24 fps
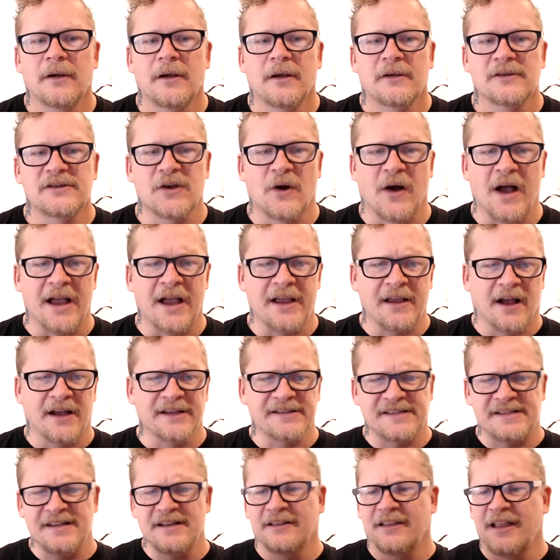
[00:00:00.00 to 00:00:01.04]
So I, I
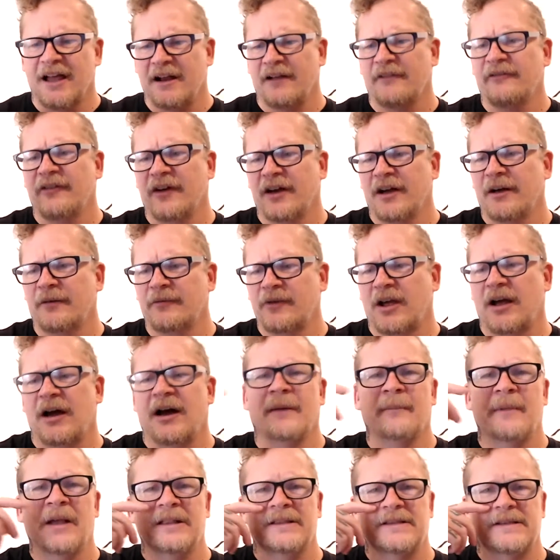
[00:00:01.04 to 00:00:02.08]
see a lot of, uh,
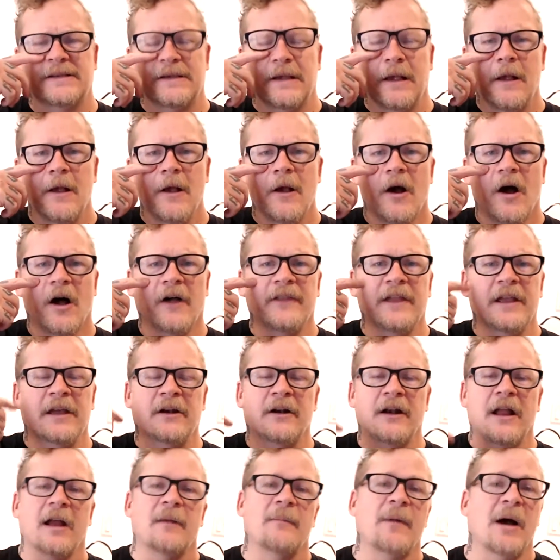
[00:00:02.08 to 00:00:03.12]
comments on the
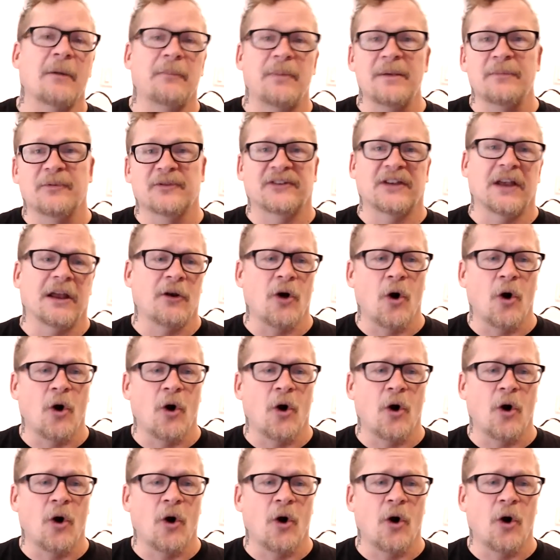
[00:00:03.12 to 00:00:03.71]
internet about people saying,